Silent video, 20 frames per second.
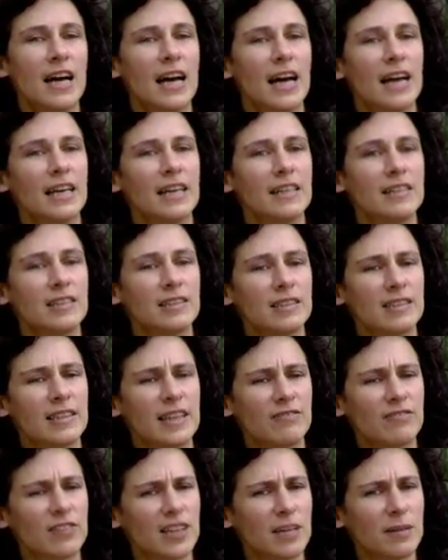And
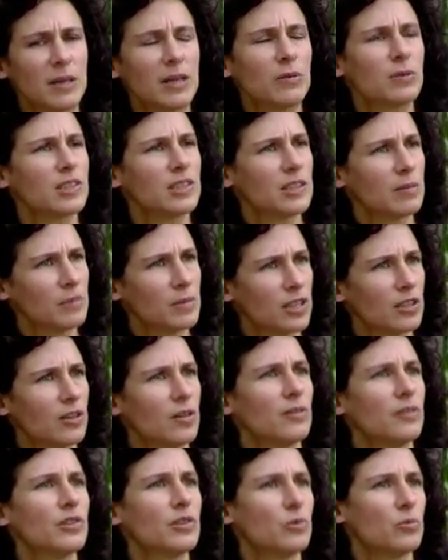they've come out with something
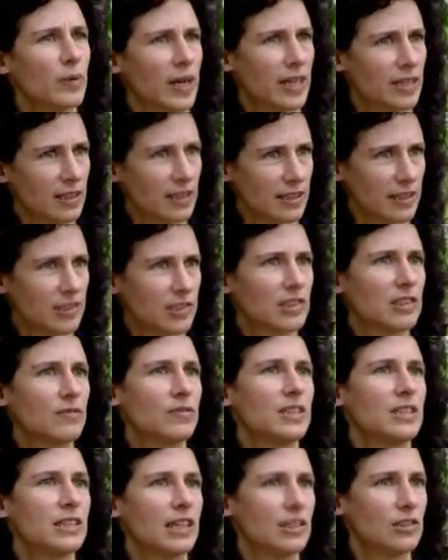called the Red List of
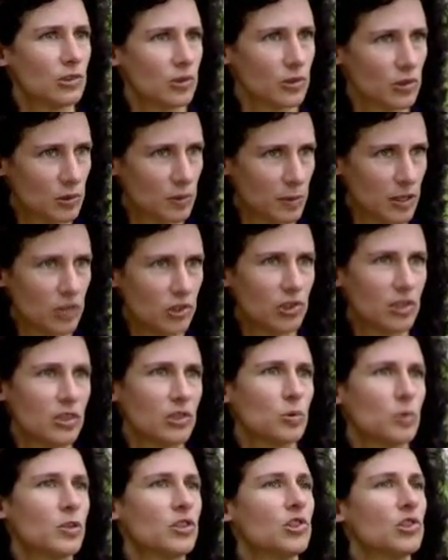Endangered
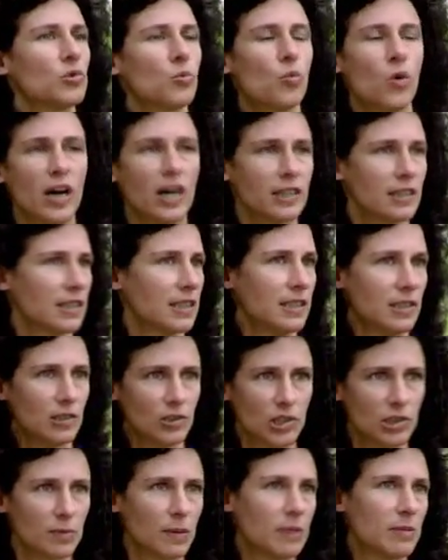Species, which is widely
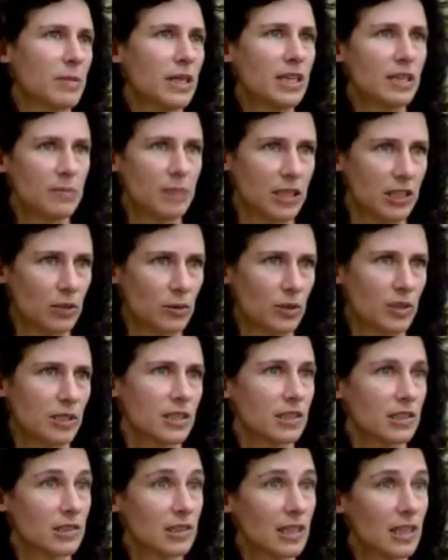used by many, many
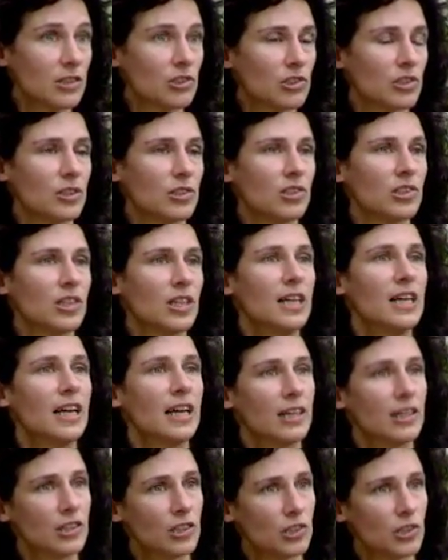organizations
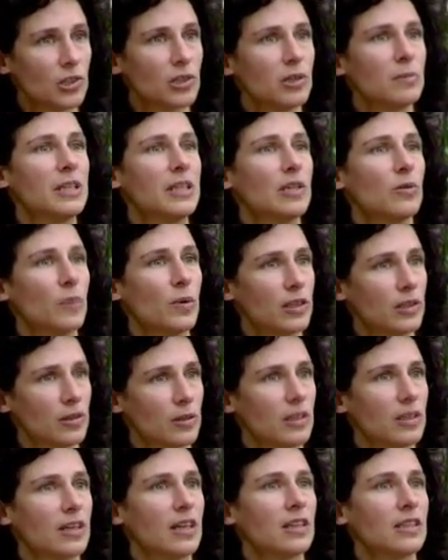in determining
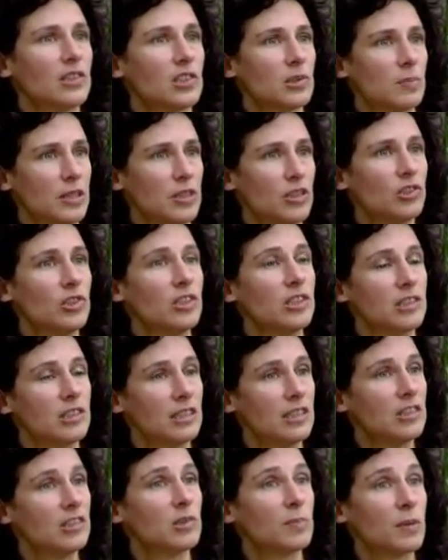whether or not a species
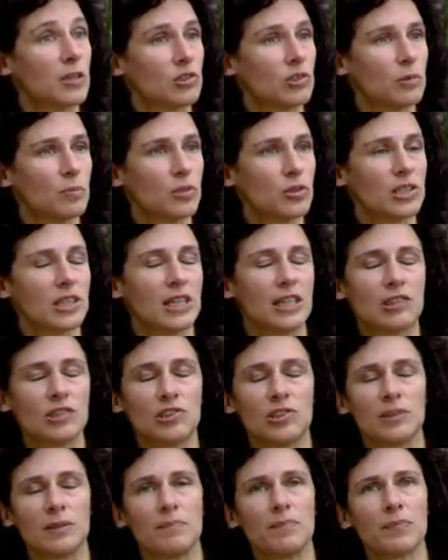needs special
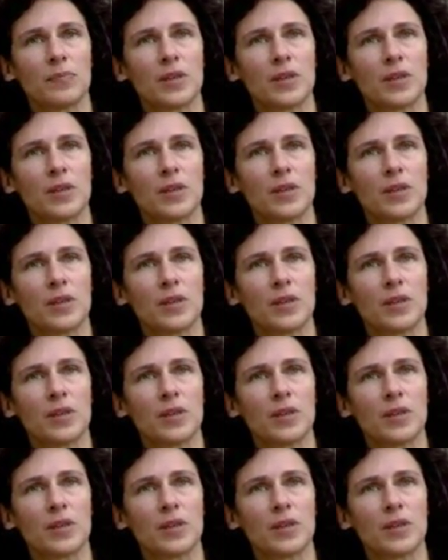protection.